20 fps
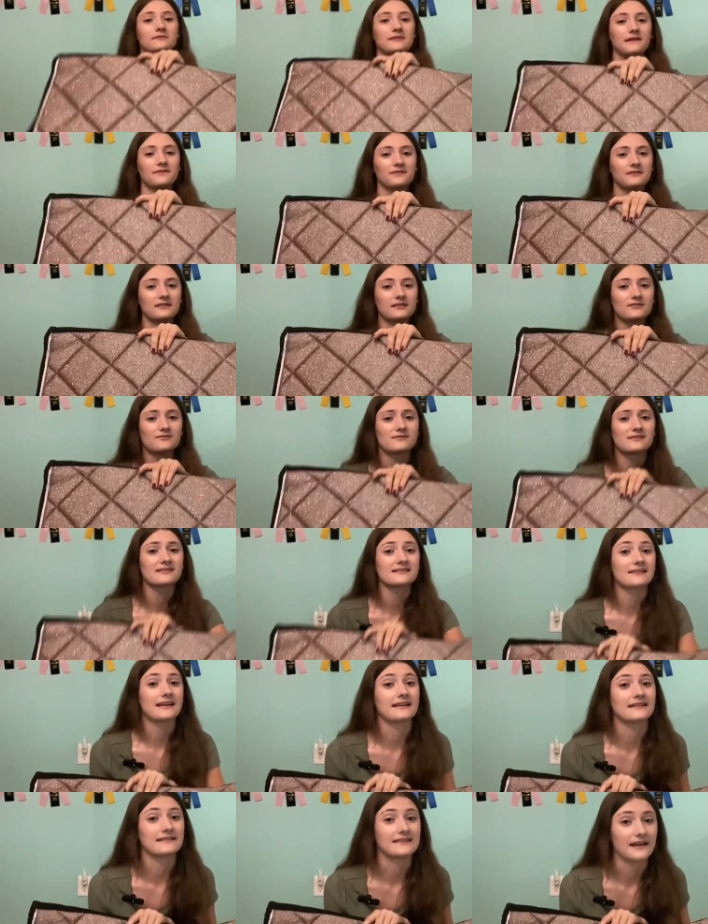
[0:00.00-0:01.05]
definitely use this
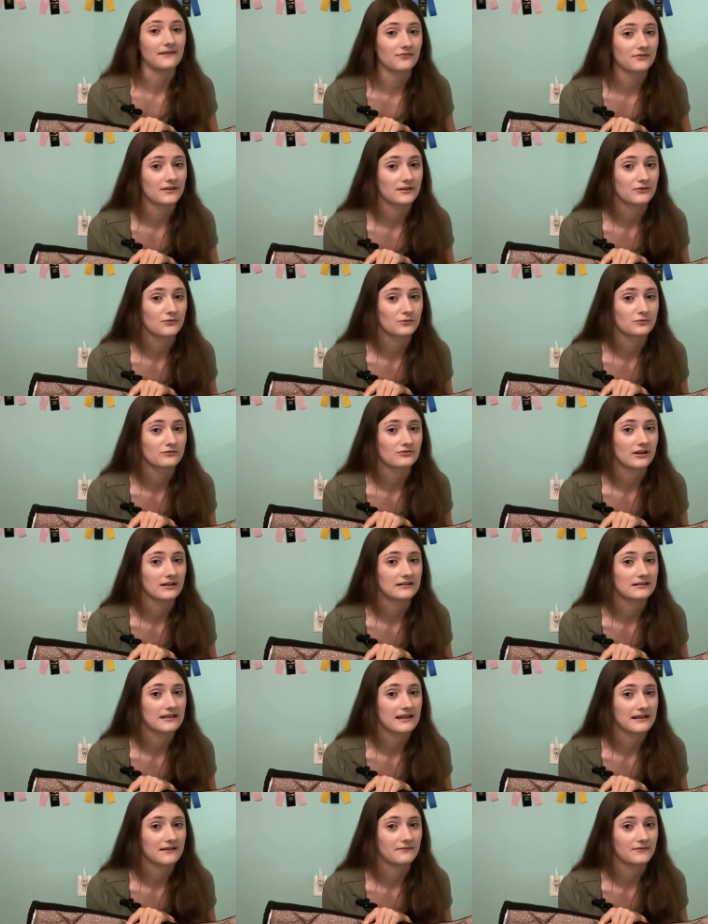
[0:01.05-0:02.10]
and definitely will try to
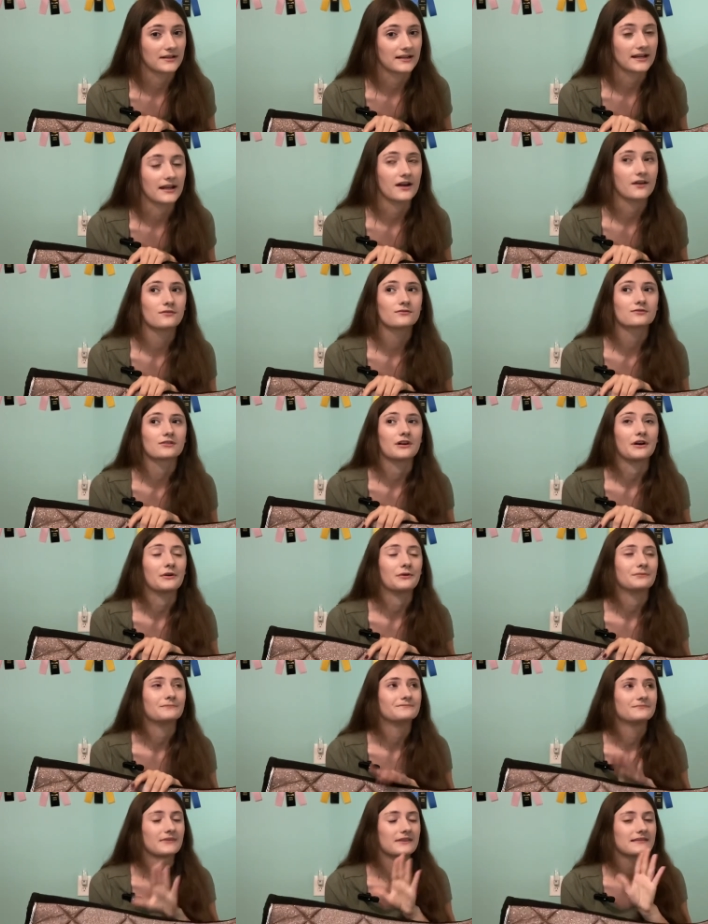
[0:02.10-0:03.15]
take a video. So
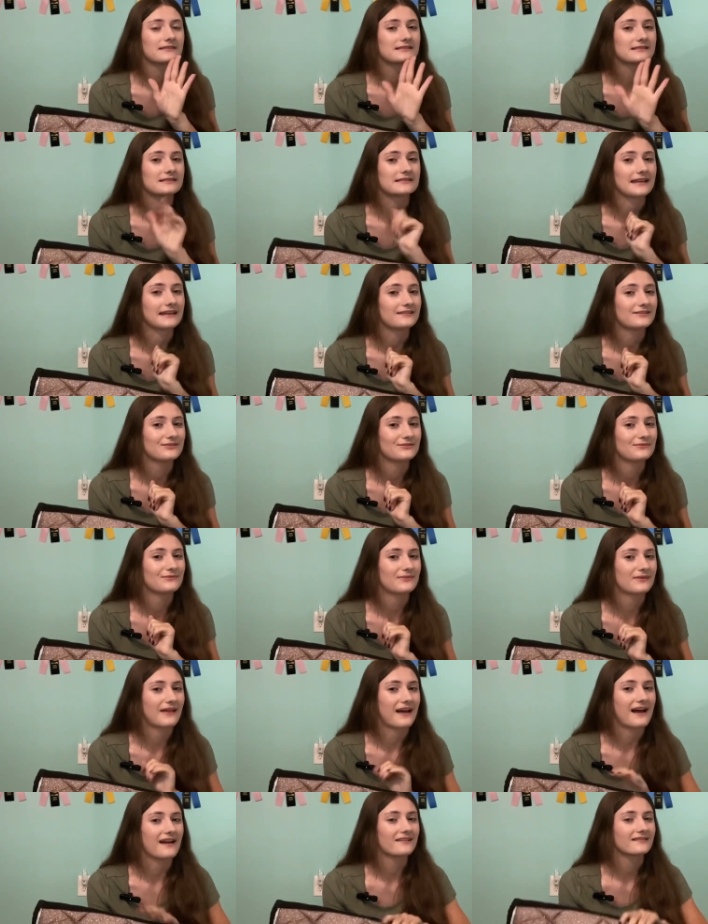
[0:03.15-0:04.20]
stay tuned for
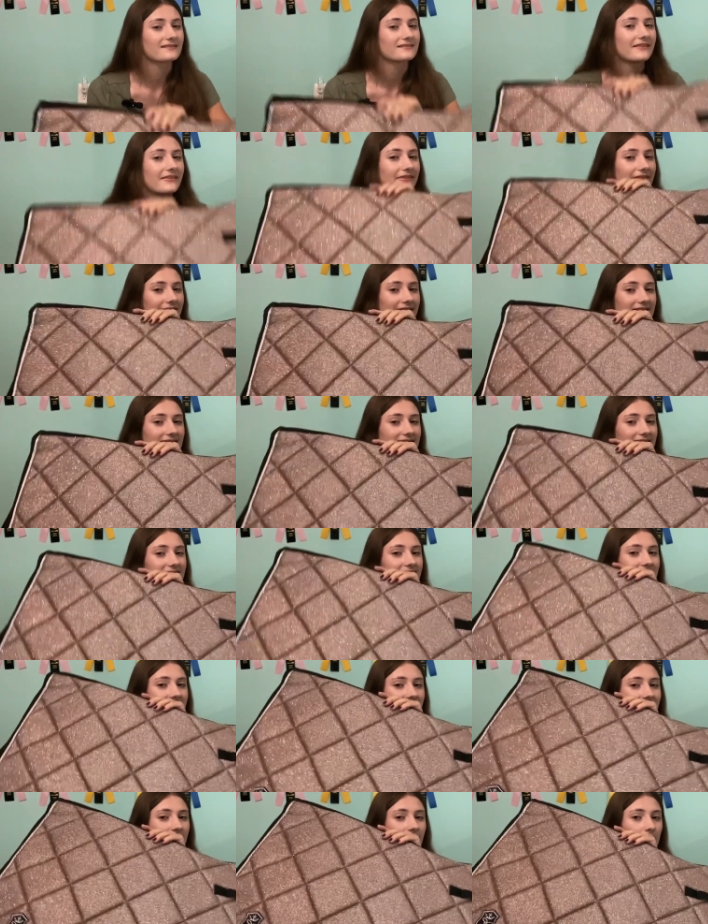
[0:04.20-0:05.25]
that. This
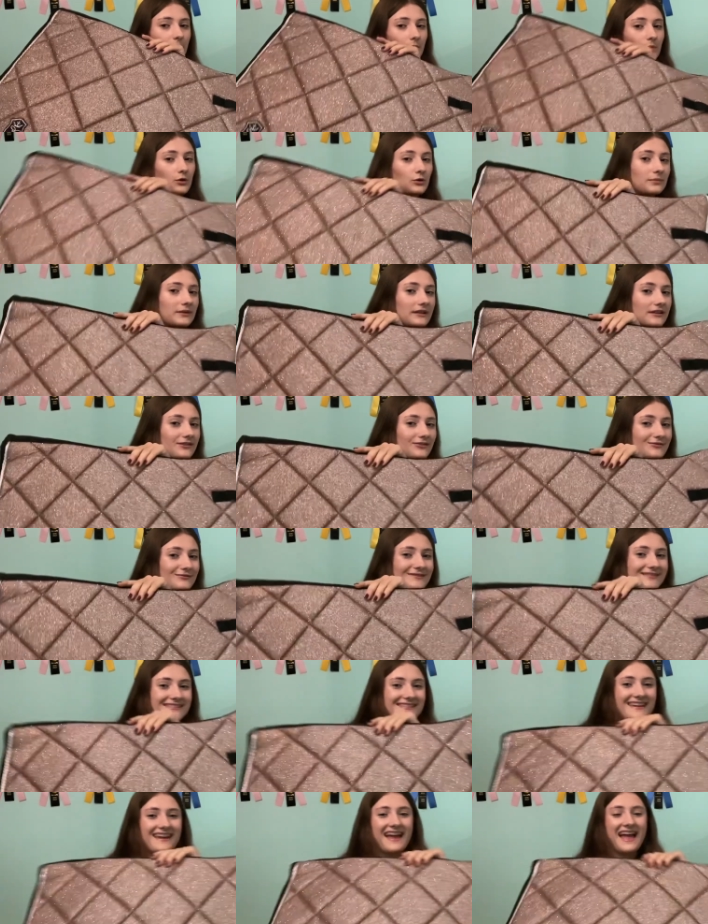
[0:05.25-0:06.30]
will be
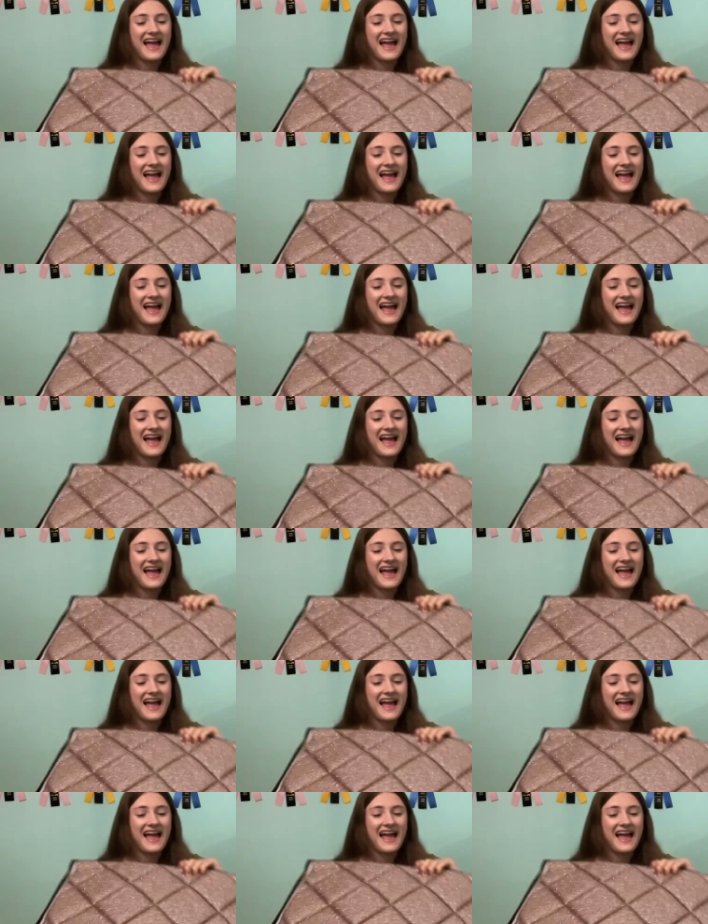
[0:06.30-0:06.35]
used.